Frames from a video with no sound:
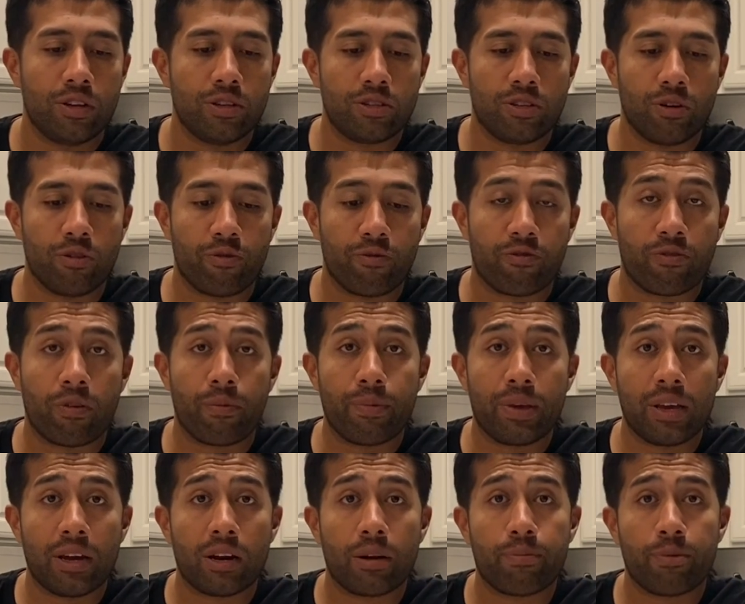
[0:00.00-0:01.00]
So for
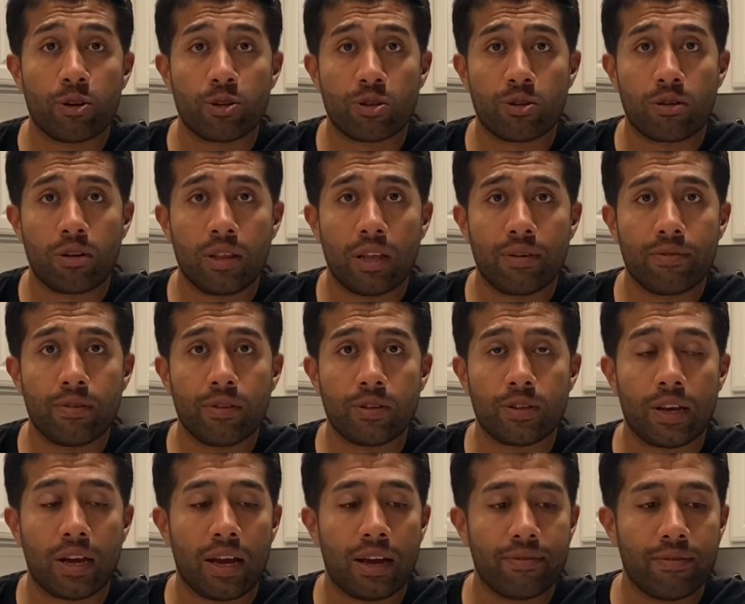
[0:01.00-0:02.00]
me, on a personal level,
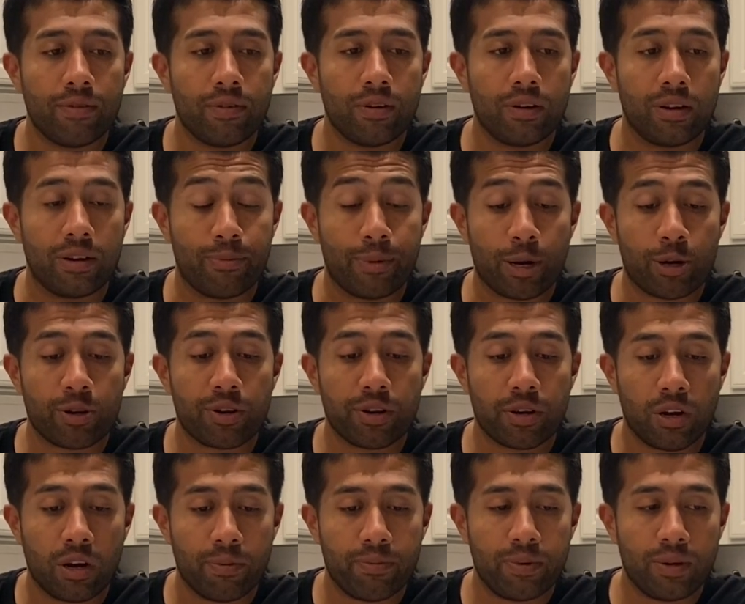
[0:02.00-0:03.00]
to have an American
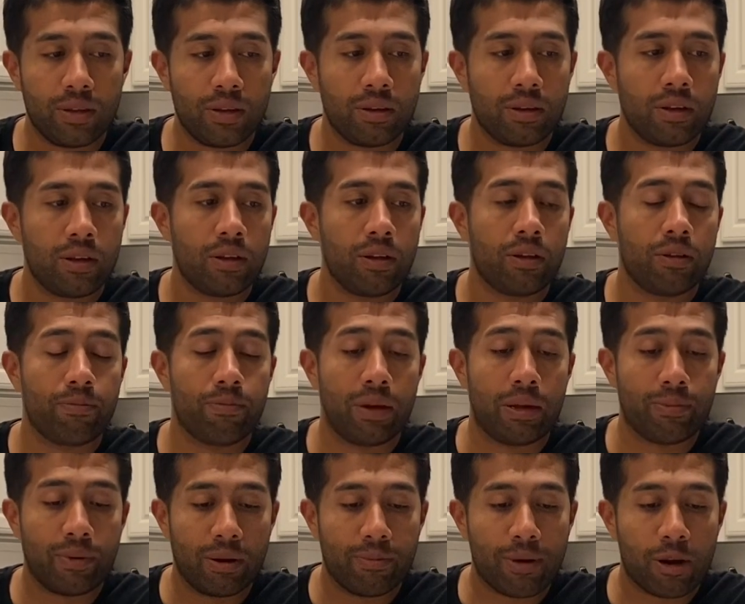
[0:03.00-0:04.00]
company
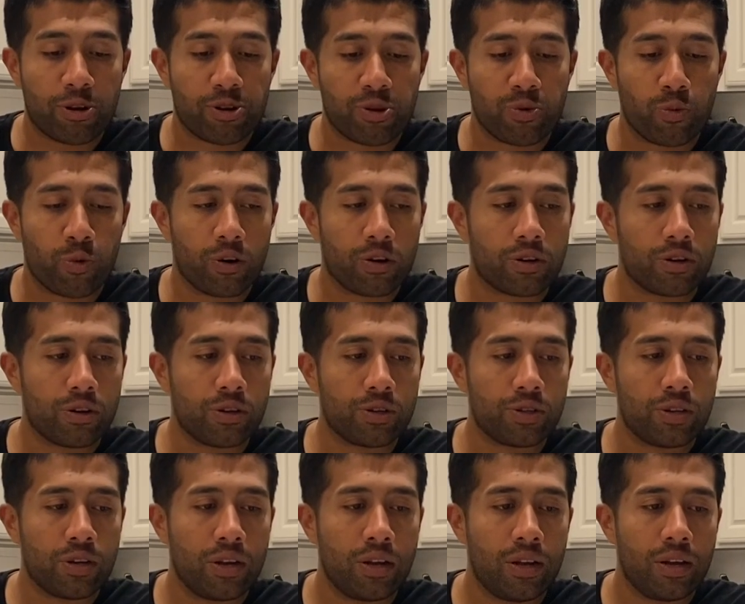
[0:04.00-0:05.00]
made by American
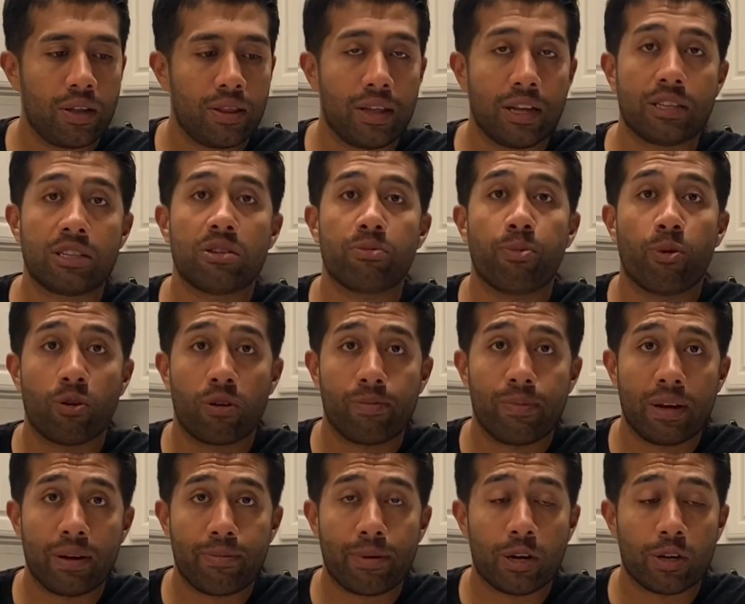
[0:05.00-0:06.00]
workers that's
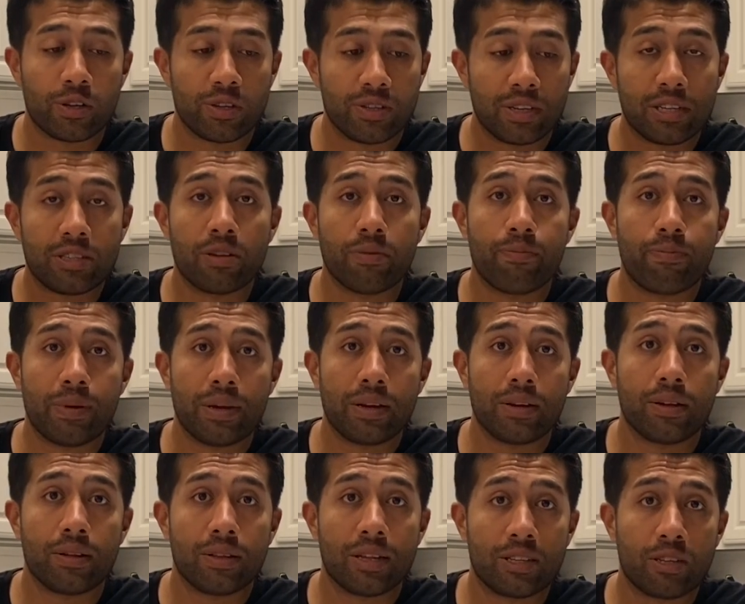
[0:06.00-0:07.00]
supported by Americans, that's a
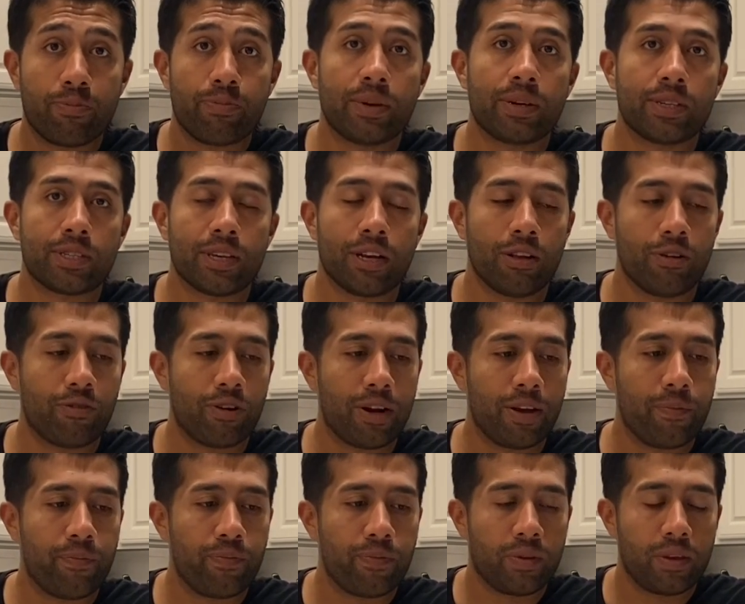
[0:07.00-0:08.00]
big sell,
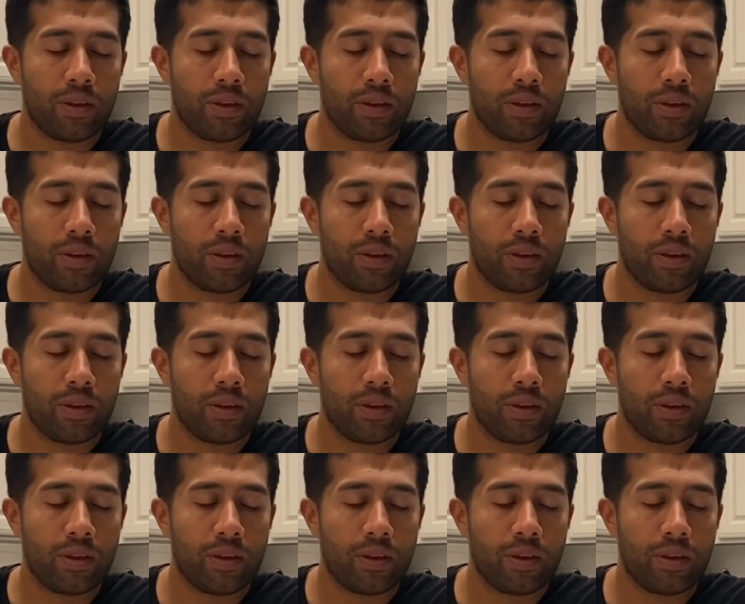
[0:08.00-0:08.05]
right?